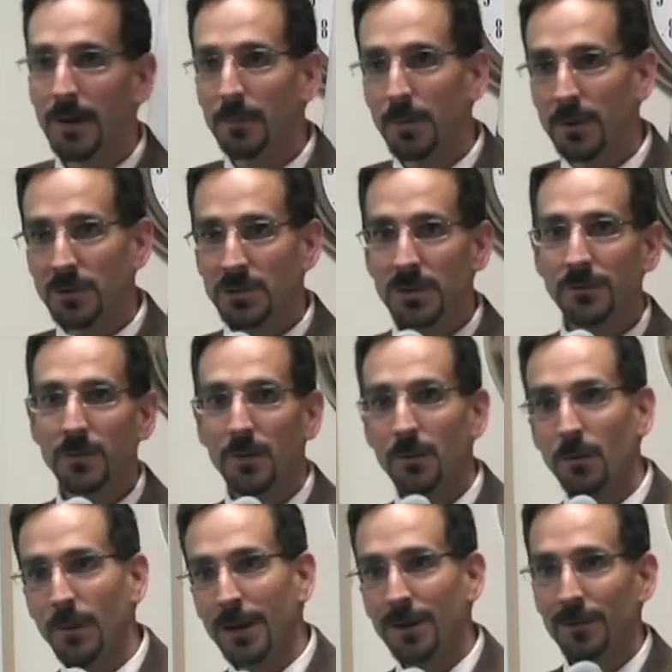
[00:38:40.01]
But it shifted
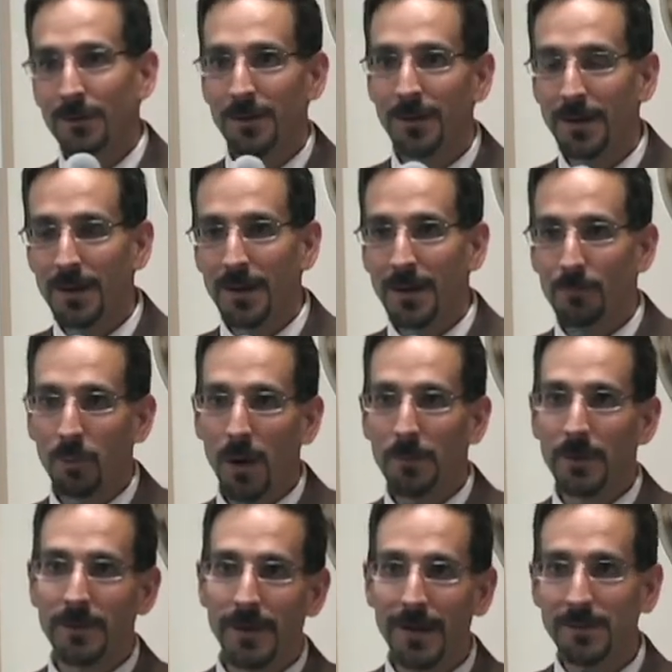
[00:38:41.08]
around
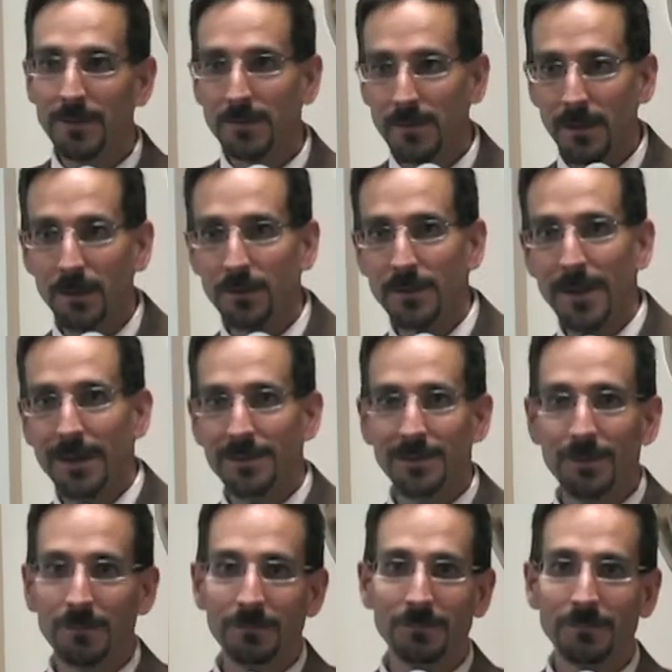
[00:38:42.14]
property tax and sales tax,
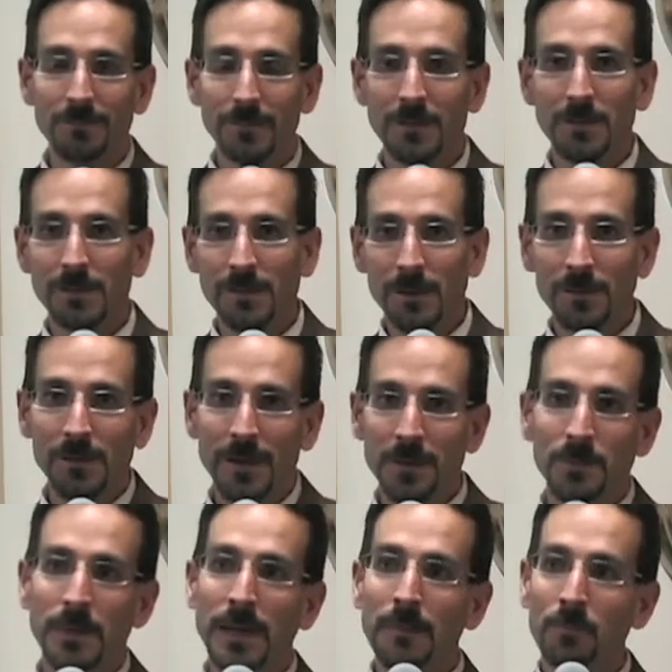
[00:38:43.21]
and sales
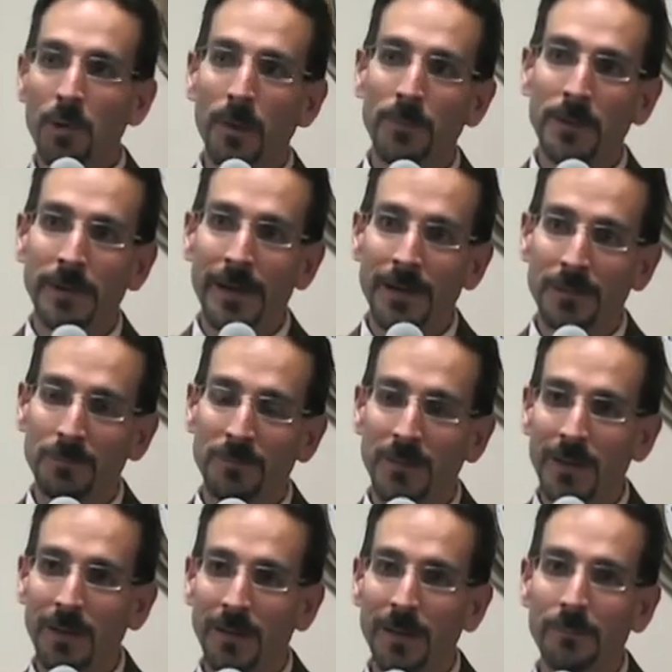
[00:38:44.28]
tax became property tax,
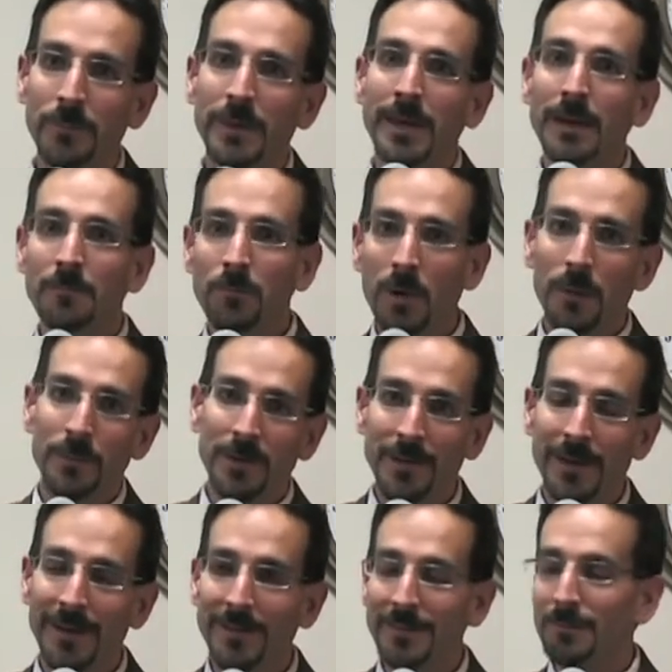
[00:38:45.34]
VLF became property
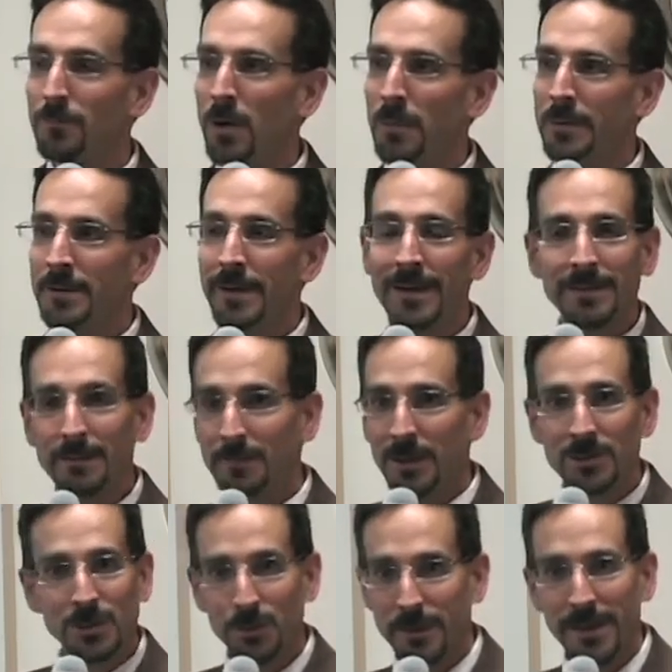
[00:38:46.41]
tax, and property tax, I'm
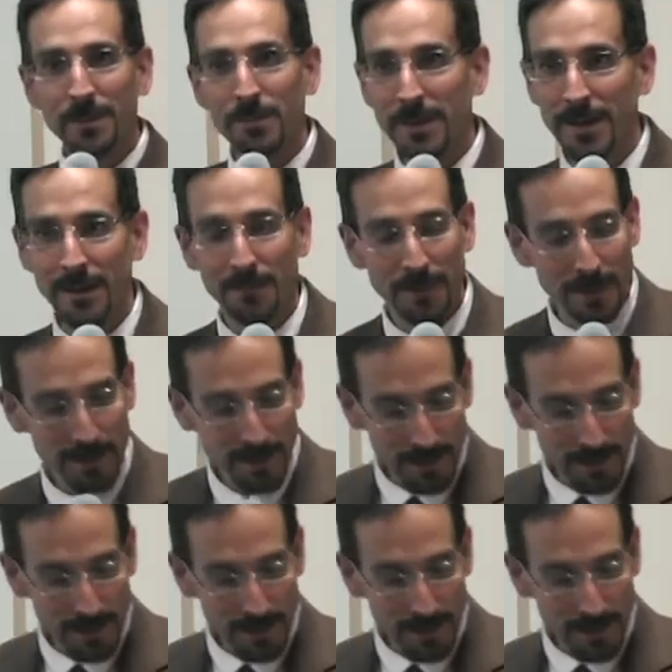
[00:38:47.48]
not sure what that became.